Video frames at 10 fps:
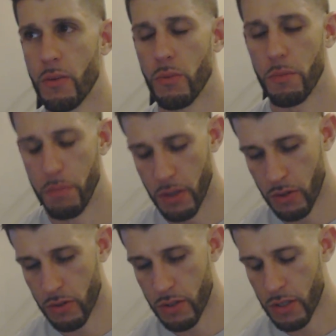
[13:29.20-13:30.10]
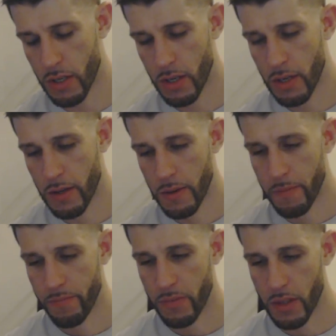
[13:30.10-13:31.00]
with Bills,
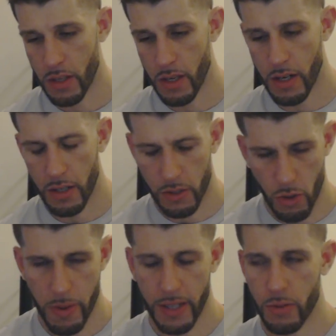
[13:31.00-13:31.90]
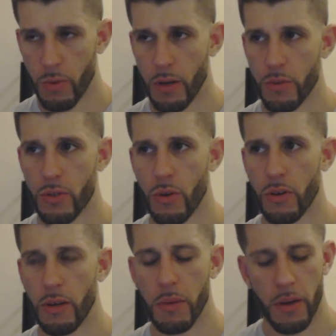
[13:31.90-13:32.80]
and I'll go back to what I was
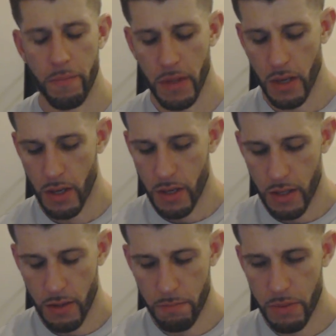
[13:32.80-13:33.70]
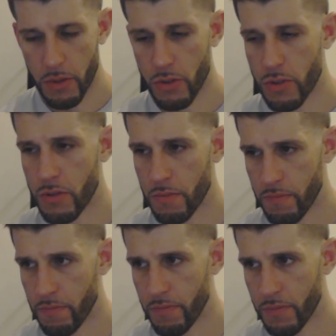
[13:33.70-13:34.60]
talking about. Bills
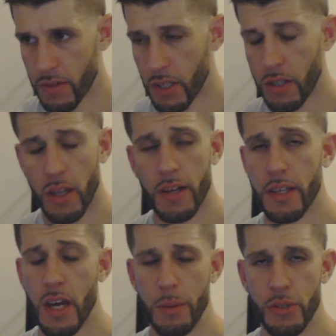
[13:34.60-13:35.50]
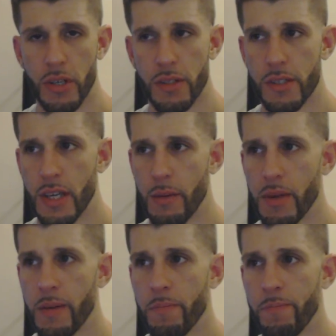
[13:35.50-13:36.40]
declined the option on
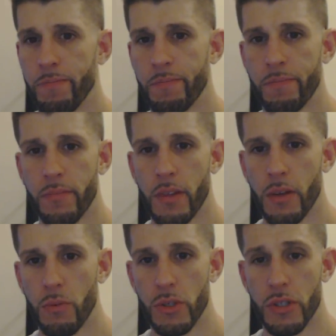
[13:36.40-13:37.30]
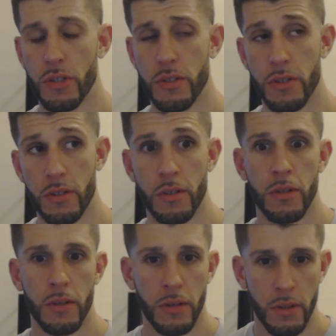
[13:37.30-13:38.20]
Sammy, which is
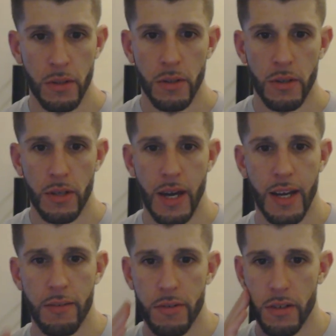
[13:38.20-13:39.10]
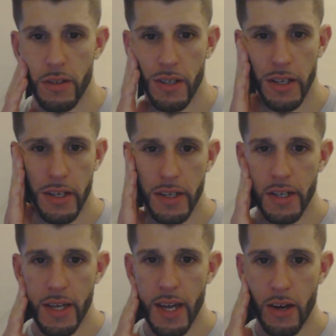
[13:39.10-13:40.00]
kind of an
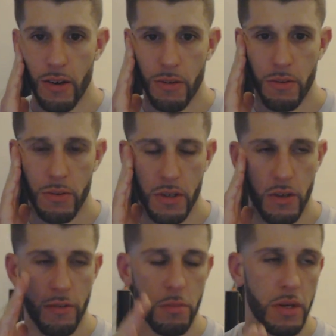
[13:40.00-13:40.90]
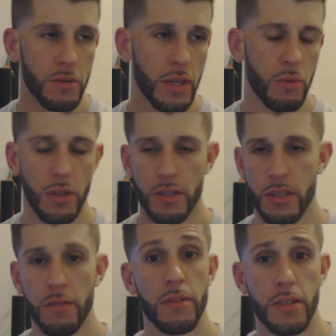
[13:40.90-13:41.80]
indicator. Everybody was like, well, let's
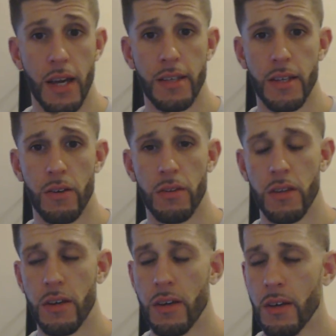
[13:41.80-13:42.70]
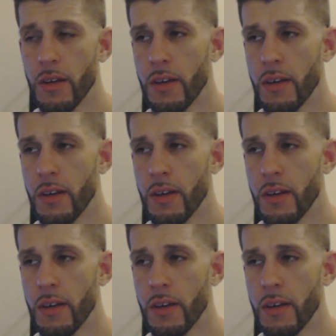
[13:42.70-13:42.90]
see if this guy's healthy.